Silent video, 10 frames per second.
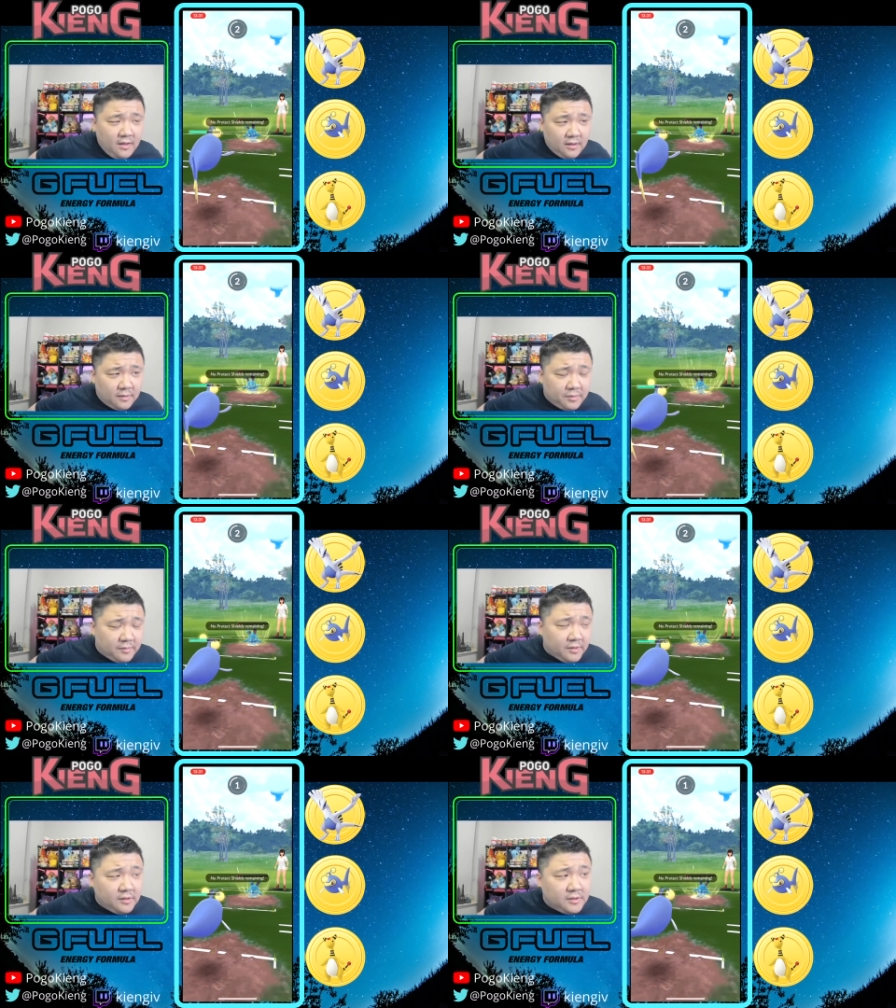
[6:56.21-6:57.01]
Could
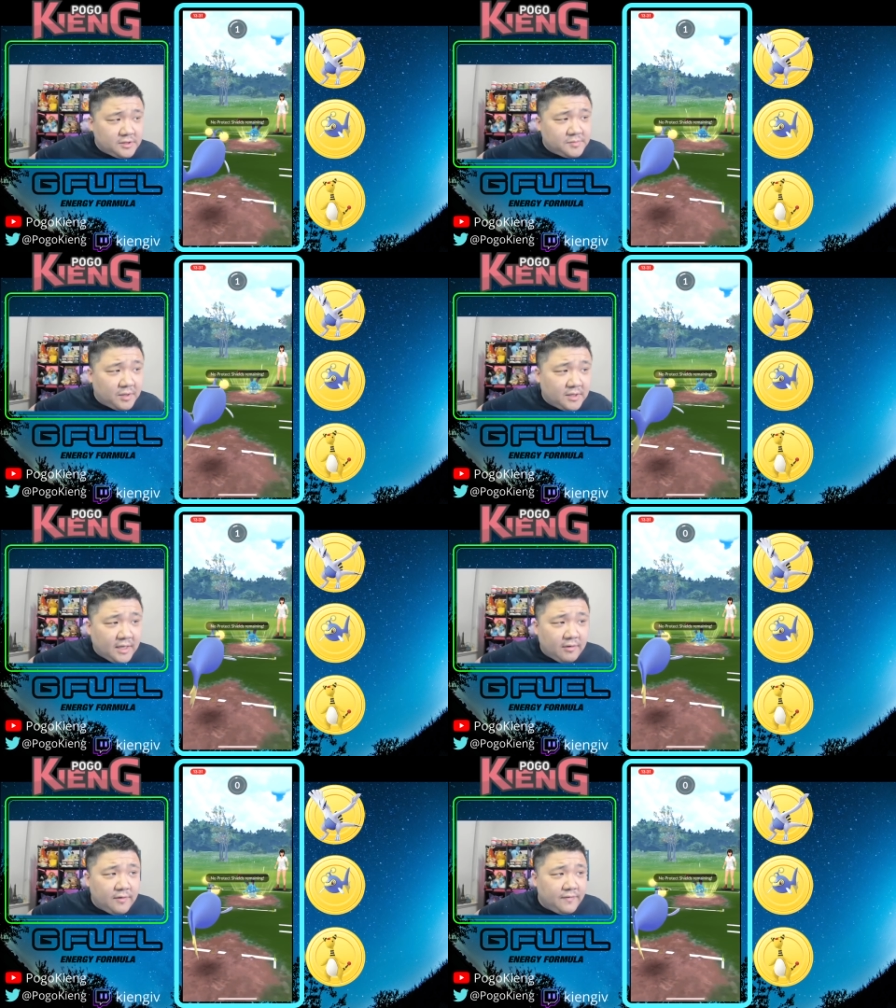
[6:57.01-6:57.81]
probably look to spark
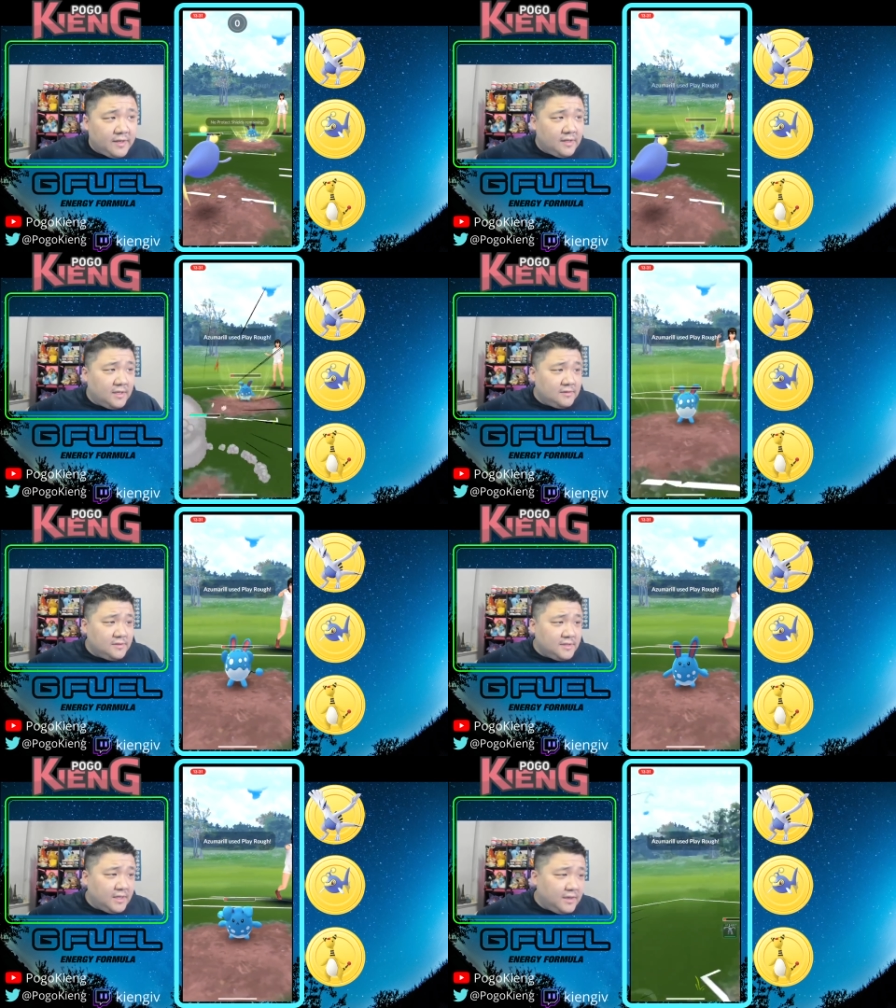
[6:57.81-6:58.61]
down if they like to
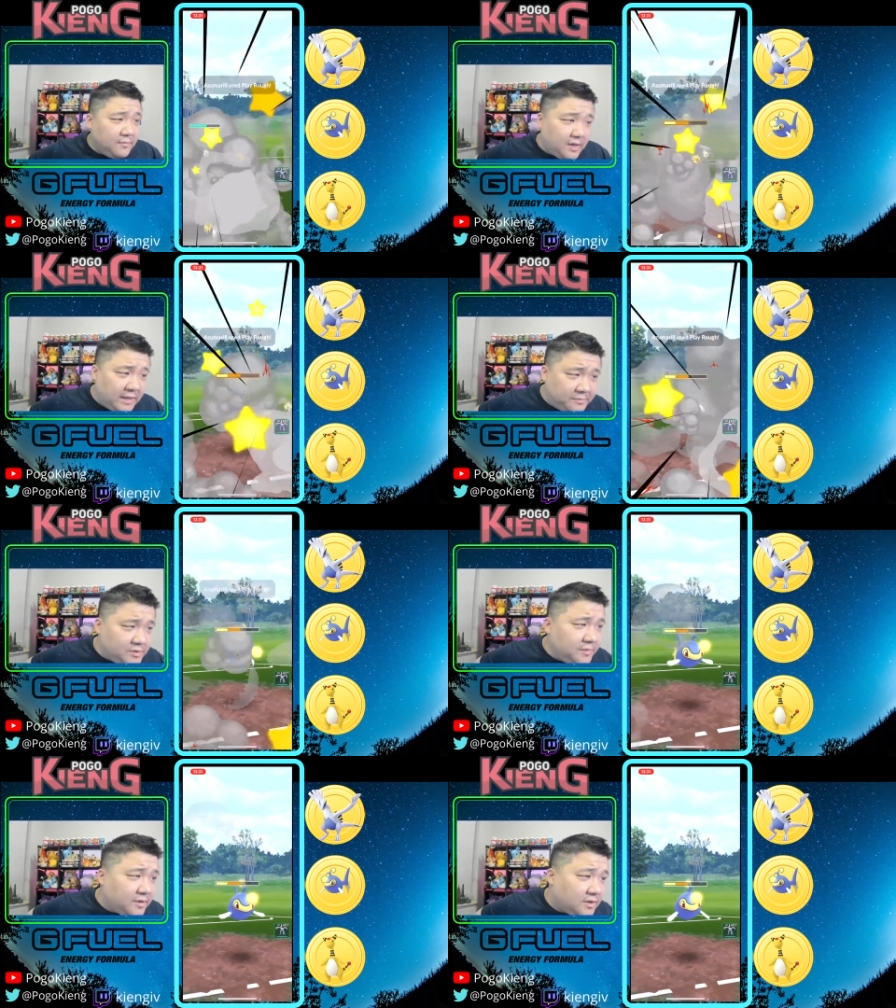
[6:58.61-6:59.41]
stay in, but I'm
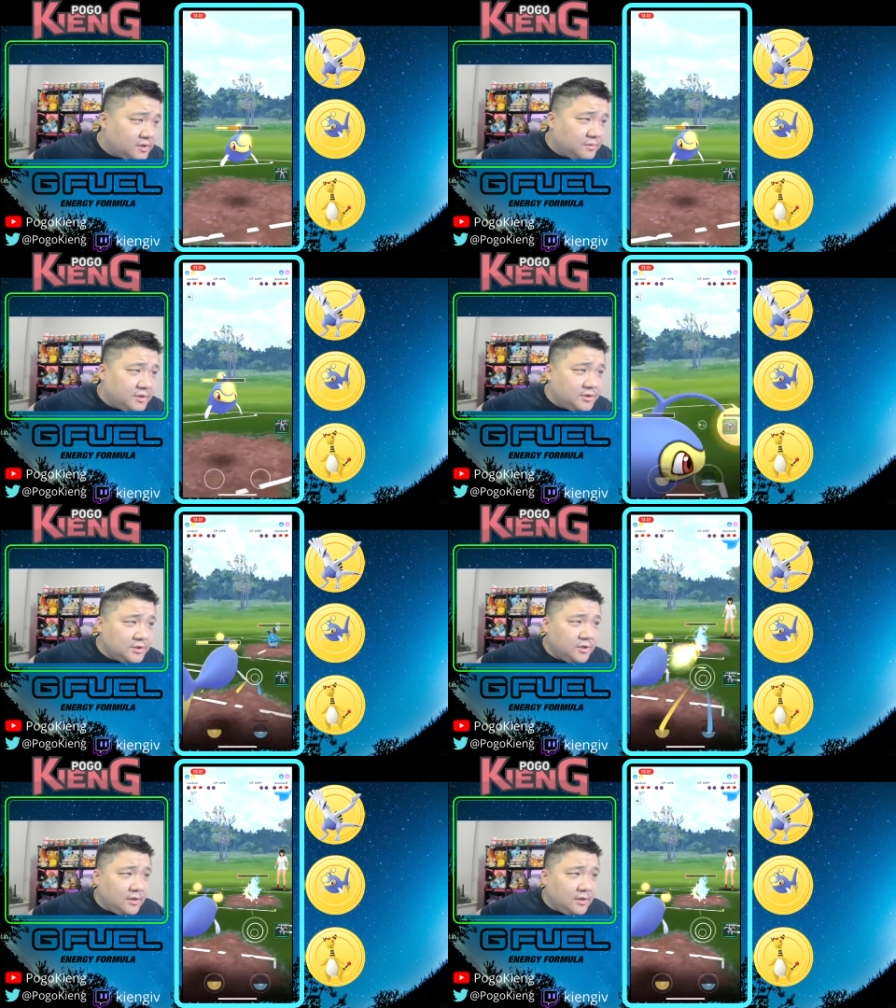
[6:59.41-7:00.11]
assuming they're going to switch.